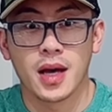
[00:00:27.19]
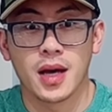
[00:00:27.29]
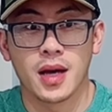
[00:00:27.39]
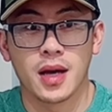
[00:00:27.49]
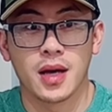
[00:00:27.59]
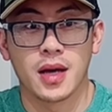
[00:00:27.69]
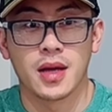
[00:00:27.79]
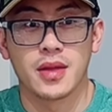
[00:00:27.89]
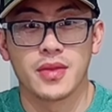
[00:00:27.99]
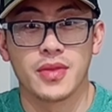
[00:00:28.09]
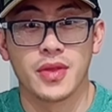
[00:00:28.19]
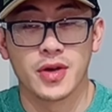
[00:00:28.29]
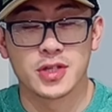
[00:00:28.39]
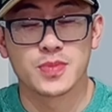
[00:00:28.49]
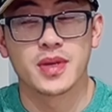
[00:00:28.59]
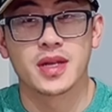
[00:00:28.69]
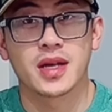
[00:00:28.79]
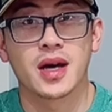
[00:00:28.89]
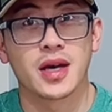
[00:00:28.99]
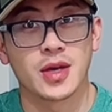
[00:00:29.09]
Uh, there's been
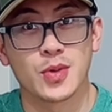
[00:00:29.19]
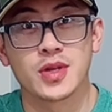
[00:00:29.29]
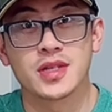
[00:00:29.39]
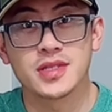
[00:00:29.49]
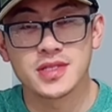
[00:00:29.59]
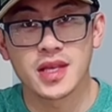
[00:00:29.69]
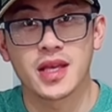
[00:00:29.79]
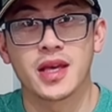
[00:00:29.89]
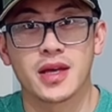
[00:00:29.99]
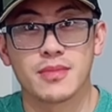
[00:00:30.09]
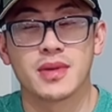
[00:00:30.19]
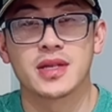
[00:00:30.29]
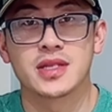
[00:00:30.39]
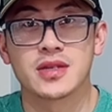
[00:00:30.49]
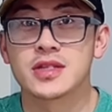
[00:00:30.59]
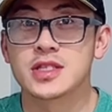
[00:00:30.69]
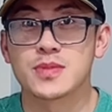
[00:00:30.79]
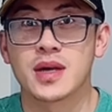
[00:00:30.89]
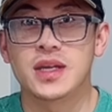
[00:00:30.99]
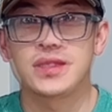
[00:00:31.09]
coyotes at my deer hunting
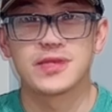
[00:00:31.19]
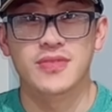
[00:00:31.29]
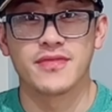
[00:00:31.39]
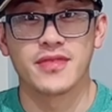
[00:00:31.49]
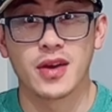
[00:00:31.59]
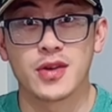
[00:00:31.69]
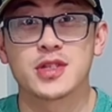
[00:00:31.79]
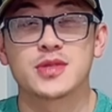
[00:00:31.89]
spot. is a very